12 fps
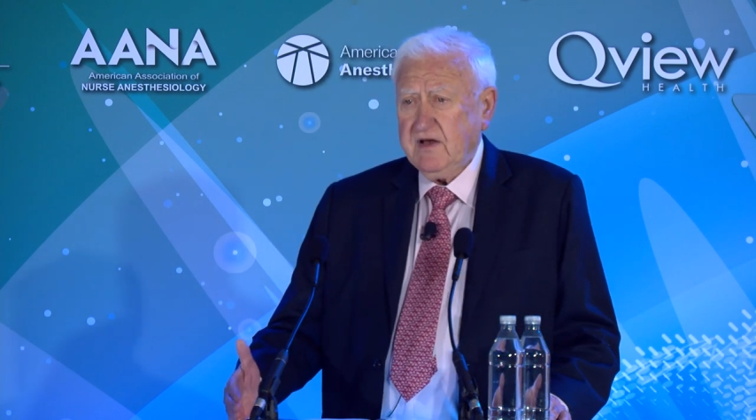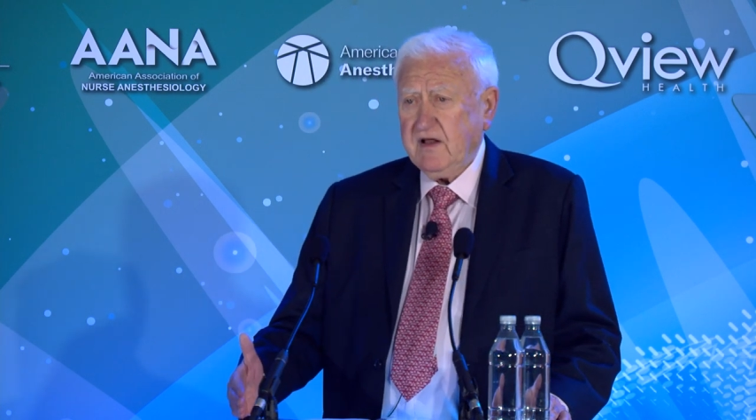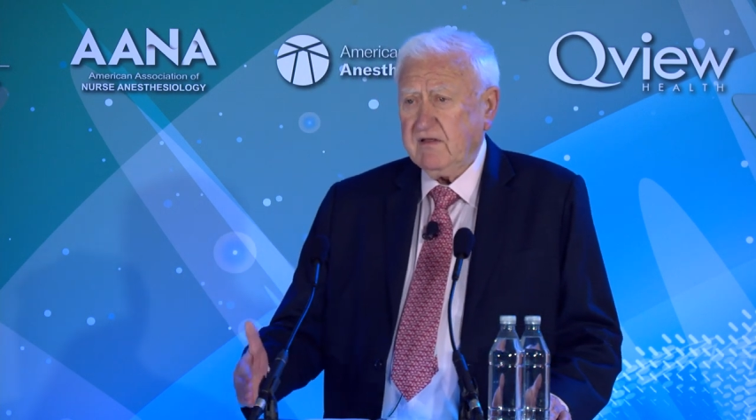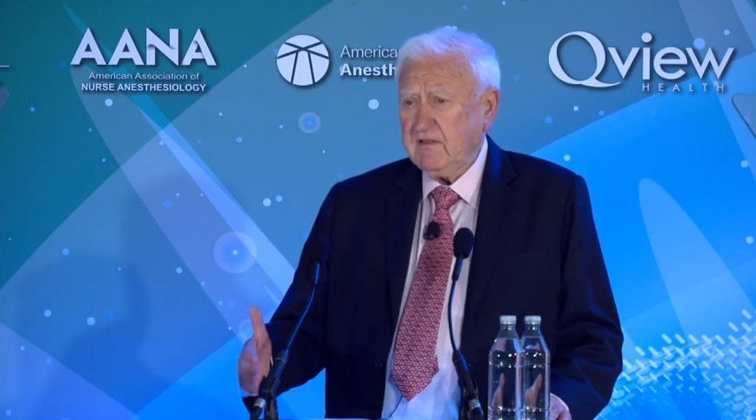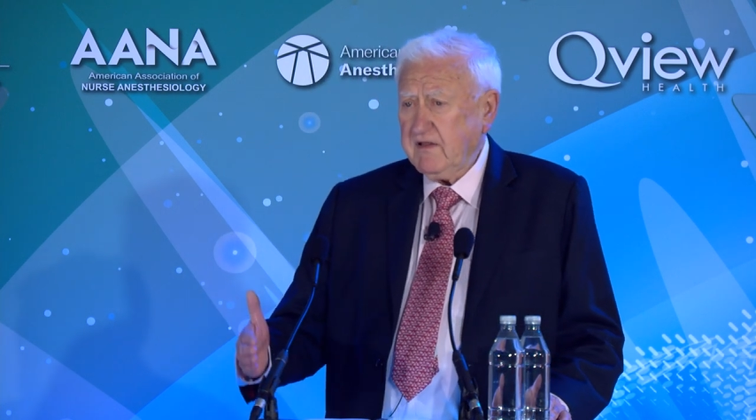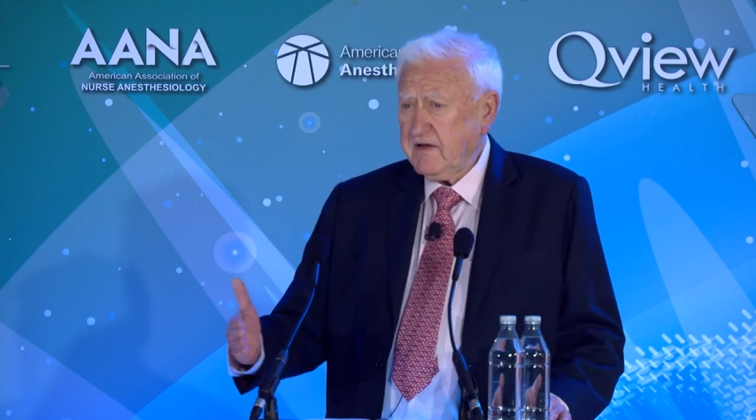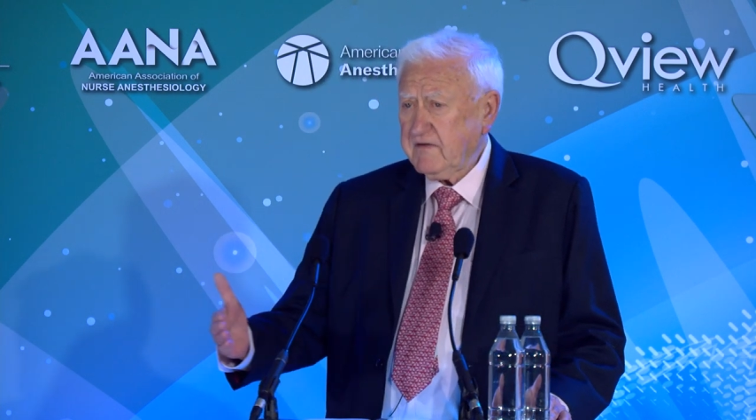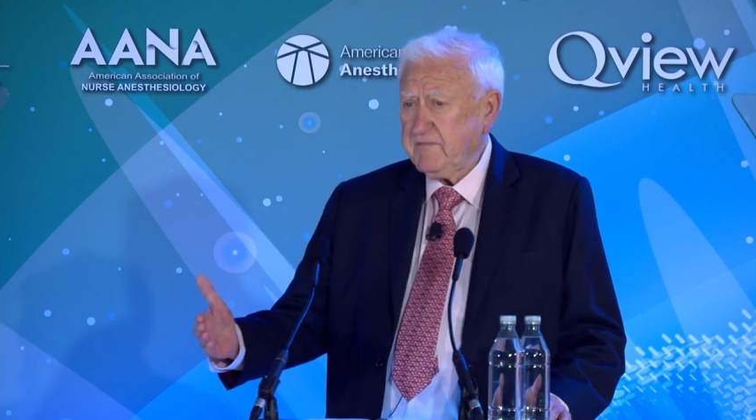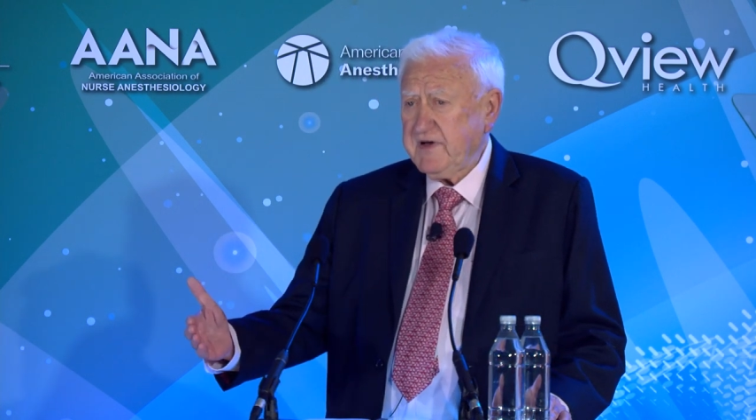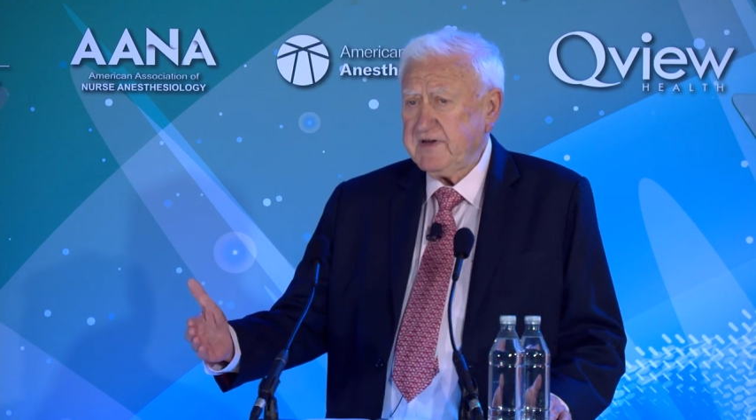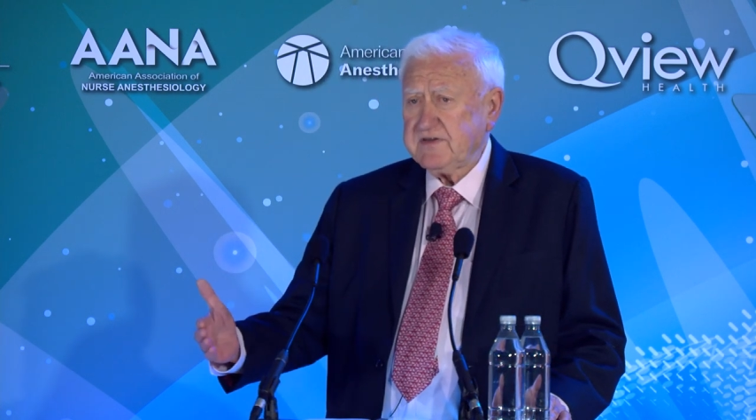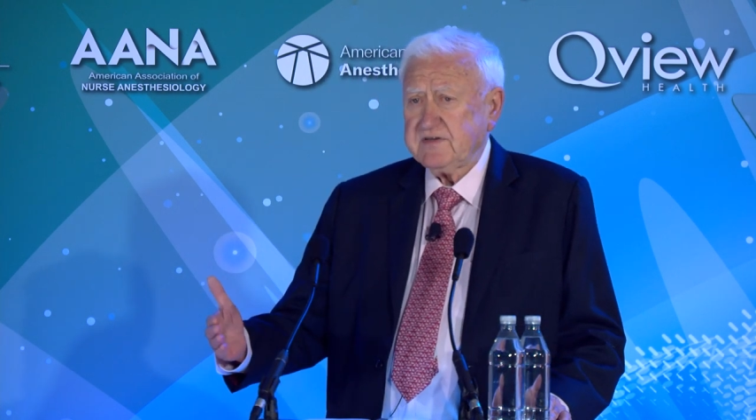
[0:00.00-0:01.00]
A lot of
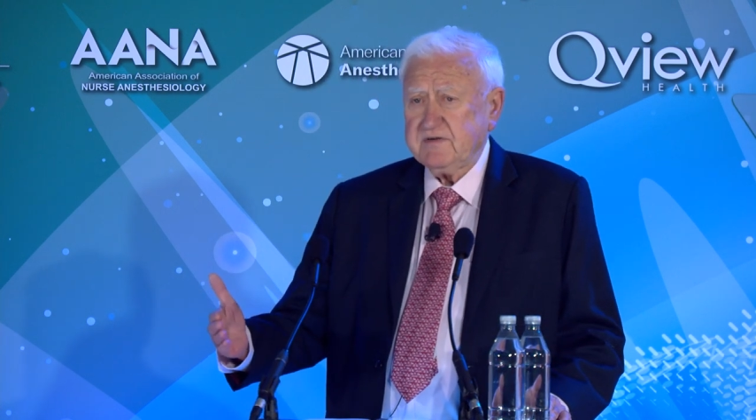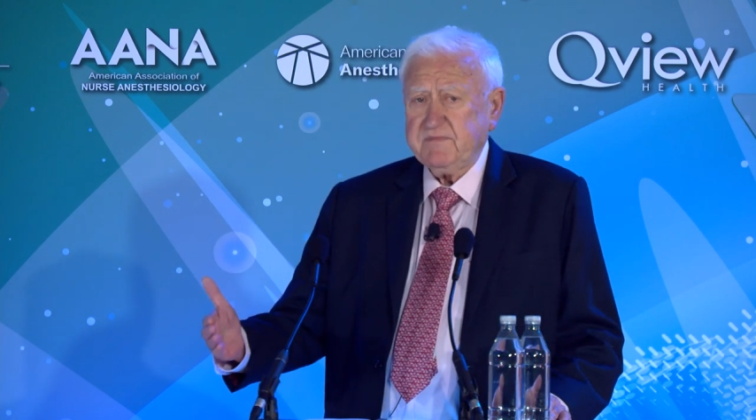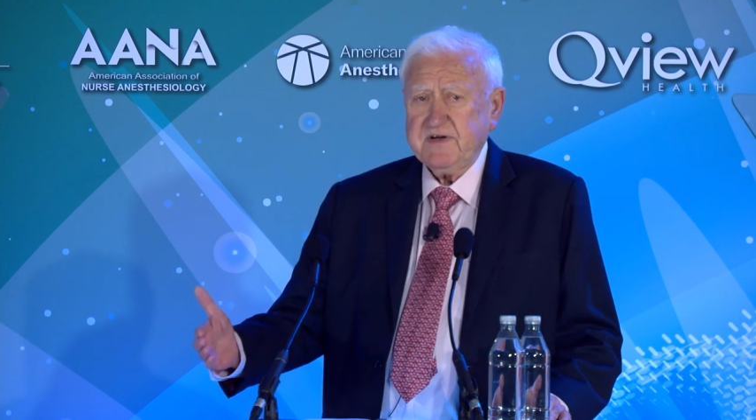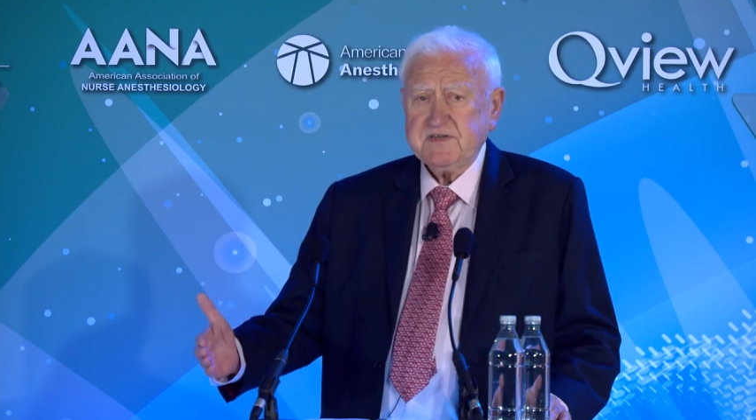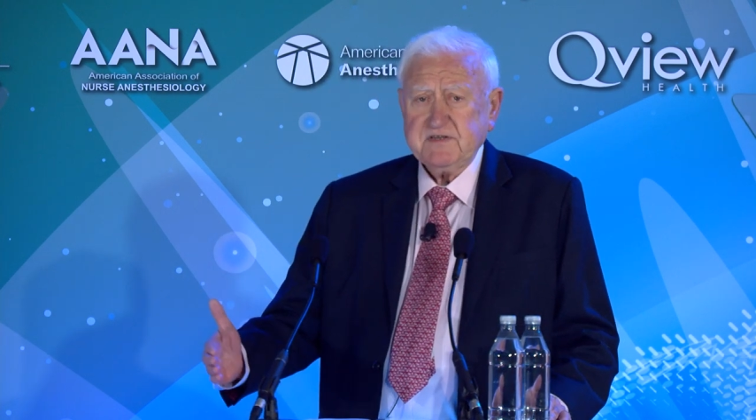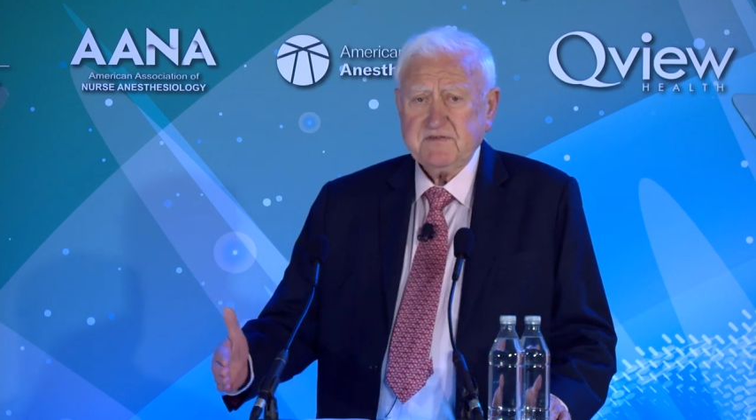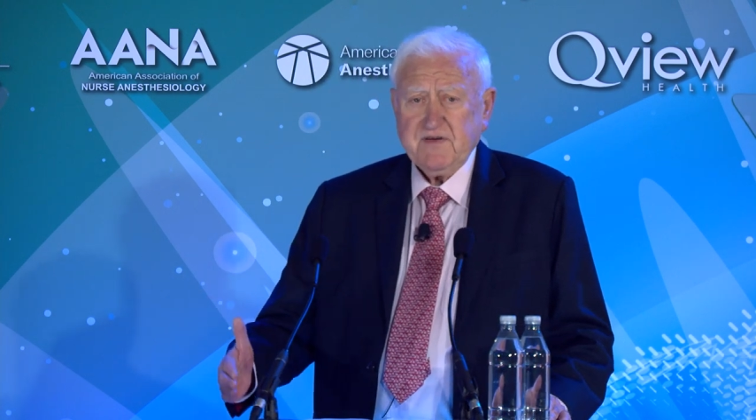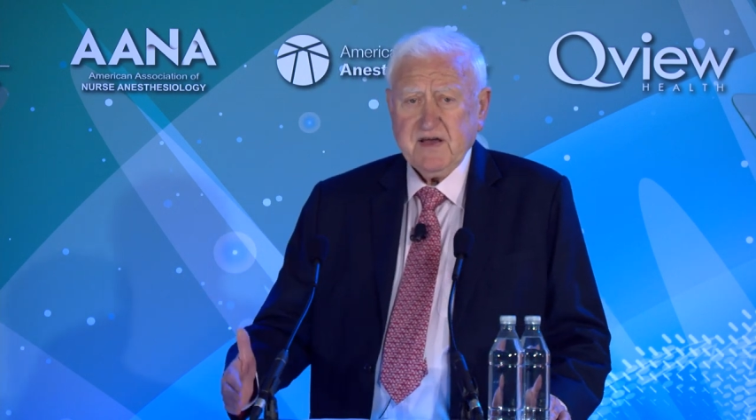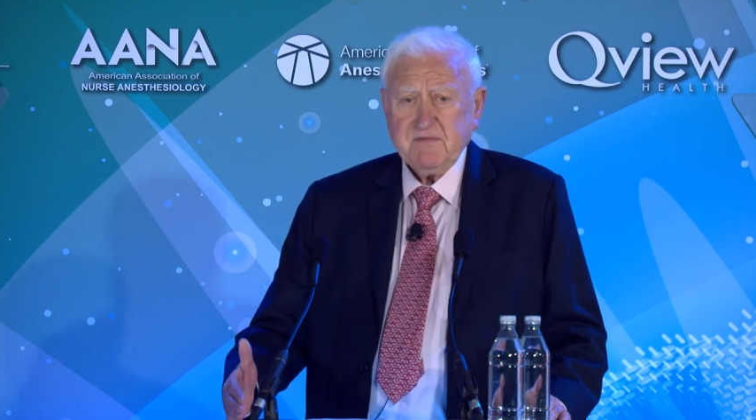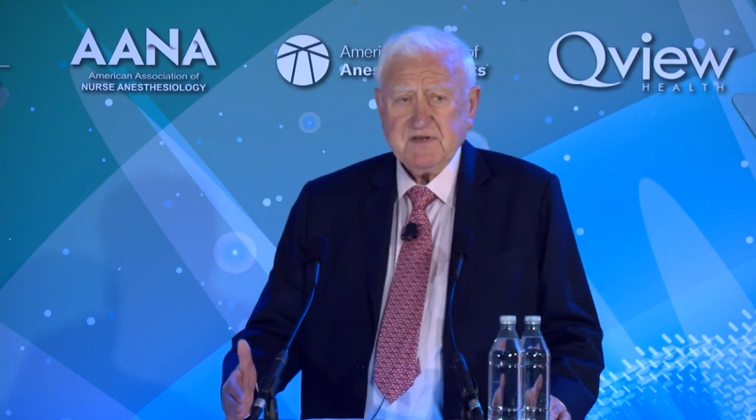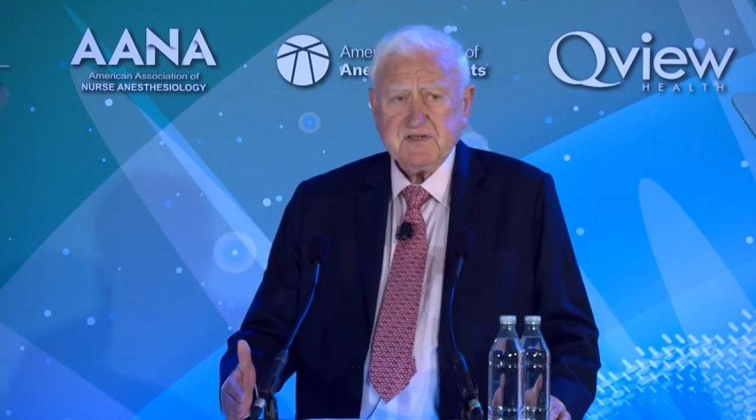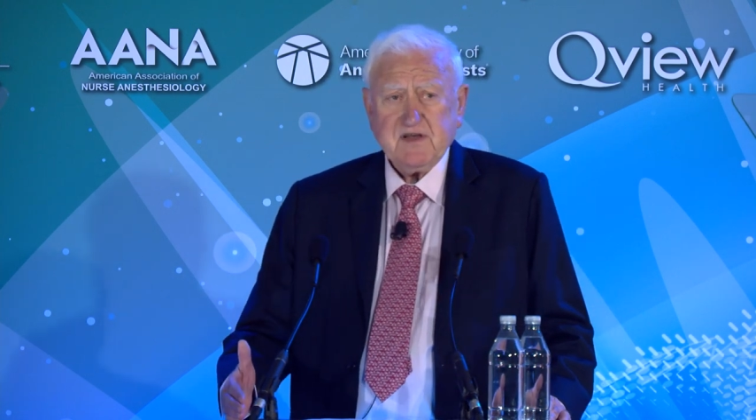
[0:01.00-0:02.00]
patients and patients'
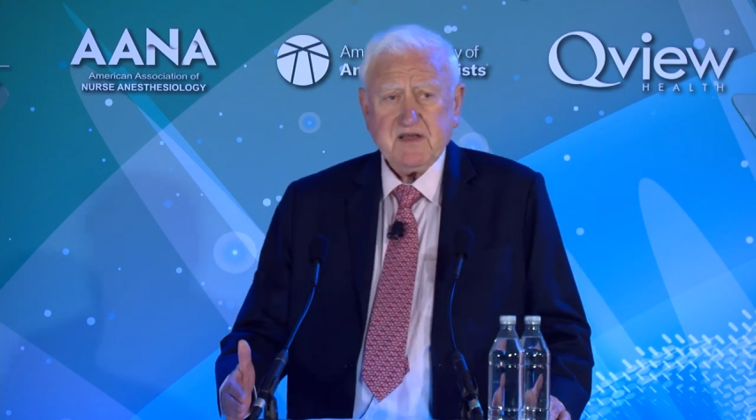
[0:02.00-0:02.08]
families are